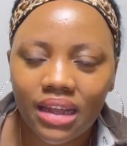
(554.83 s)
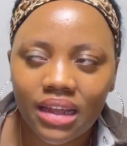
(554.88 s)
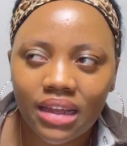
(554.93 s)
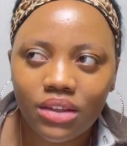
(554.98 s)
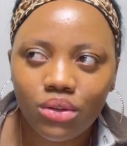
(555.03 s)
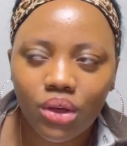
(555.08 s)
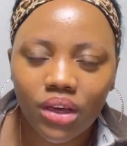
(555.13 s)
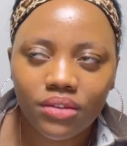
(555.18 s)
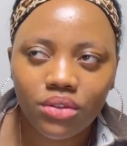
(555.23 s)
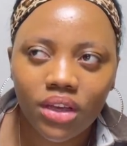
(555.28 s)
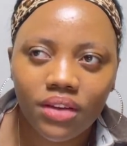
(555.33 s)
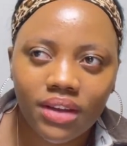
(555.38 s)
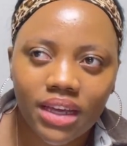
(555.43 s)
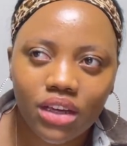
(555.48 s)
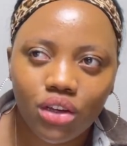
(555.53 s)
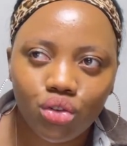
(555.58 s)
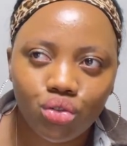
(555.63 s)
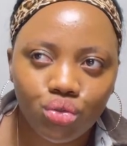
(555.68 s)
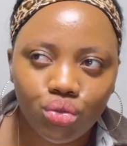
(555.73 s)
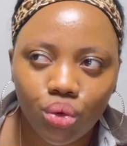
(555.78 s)
you have to have like
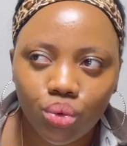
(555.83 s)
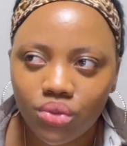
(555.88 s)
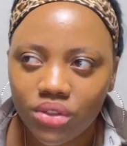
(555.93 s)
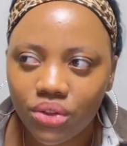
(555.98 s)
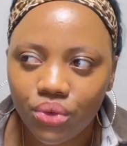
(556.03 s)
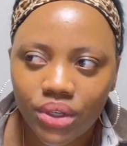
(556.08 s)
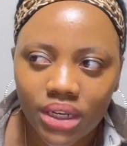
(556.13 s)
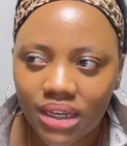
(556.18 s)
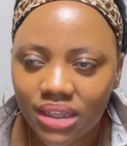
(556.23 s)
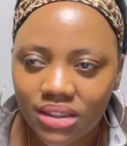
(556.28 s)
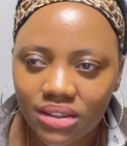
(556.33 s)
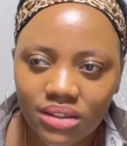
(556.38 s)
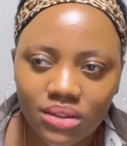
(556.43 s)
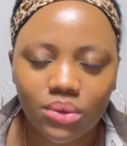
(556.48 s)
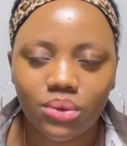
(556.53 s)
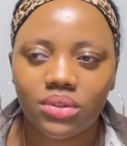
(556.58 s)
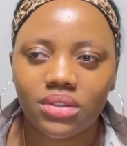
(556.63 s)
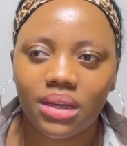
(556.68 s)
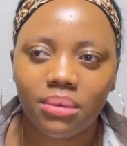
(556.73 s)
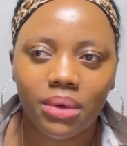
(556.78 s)
a grocery list
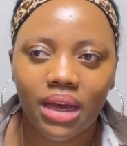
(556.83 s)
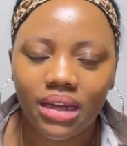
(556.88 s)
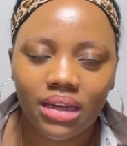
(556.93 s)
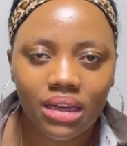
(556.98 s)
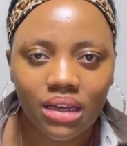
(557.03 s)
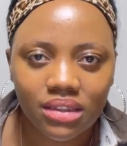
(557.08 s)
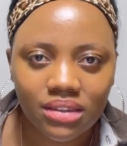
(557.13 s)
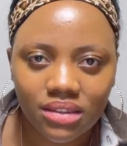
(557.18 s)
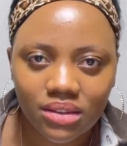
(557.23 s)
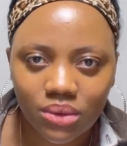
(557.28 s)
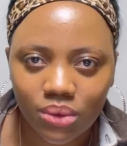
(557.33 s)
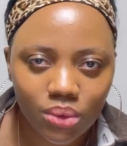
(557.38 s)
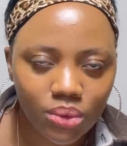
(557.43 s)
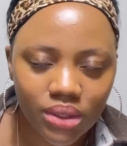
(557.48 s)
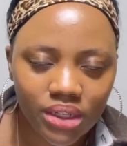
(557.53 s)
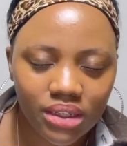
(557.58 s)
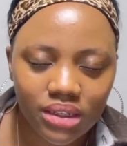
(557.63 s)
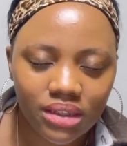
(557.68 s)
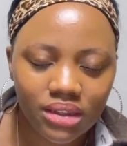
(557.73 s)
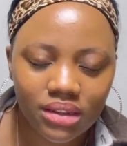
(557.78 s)
or some kind of list
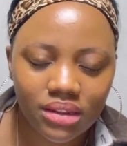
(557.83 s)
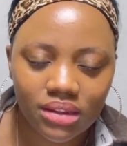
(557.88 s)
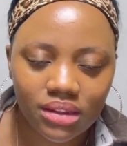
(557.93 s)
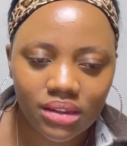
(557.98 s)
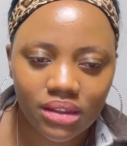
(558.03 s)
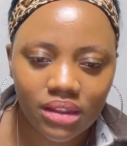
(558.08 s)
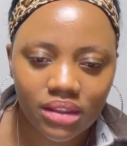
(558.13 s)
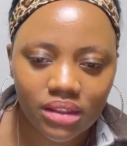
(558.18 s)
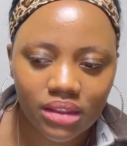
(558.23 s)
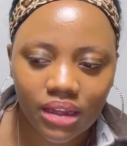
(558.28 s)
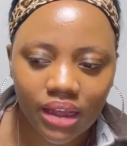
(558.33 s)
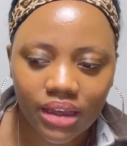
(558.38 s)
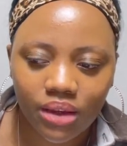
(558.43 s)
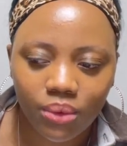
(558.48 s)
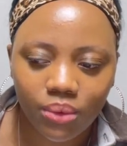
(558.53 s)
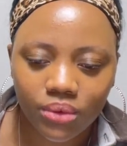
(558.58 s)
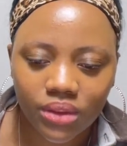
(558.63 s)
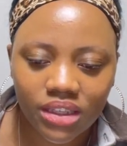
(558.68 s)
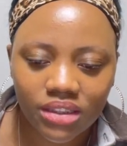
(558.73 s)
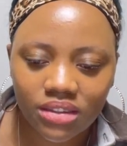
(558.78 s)
already,
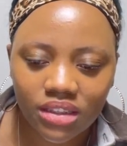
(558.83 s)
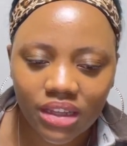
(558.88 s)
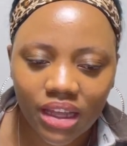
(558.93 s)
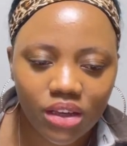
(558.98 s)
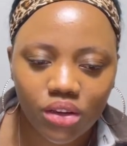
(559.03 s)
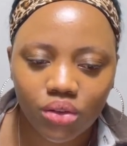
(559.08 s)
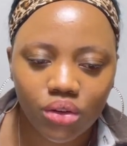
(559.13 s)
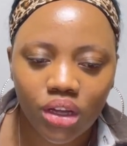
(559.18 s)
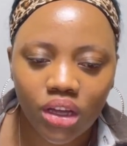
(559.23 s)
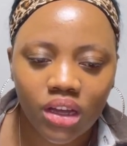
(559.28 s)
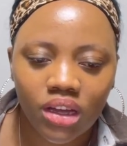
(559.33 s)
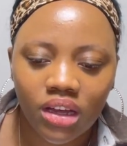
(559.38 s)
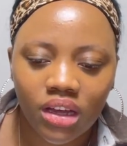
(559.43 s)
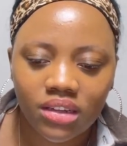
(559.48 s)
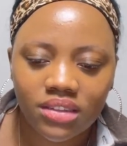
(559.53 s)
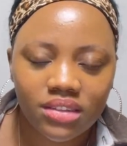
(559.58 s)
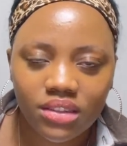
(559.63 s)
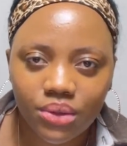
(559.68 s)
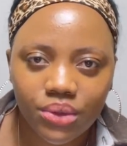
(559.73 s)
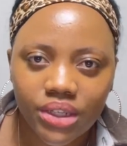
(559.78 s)
like things like
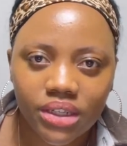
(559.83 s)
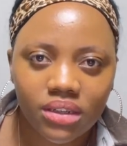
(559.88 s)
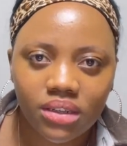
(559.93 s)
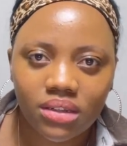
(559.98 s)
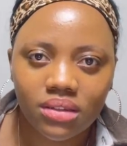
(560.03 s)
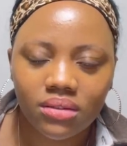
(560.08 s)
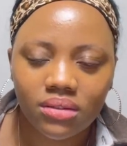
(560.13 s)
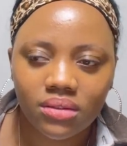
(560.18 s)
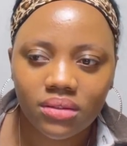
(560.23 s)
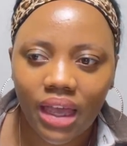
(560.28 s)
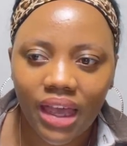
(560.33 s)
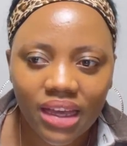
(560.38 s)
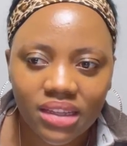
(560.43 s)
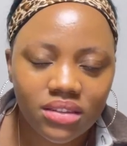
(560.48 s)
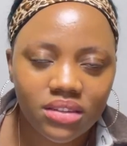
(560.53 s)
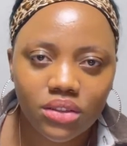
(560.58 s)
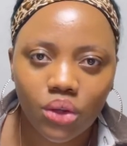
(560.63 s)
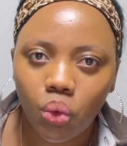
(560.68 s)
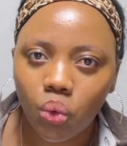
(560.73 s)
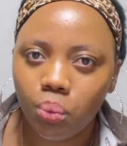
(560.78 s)
cereal, hand
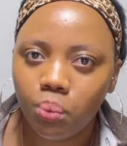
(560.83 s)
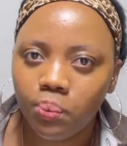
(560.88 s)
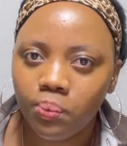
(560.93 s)
soap,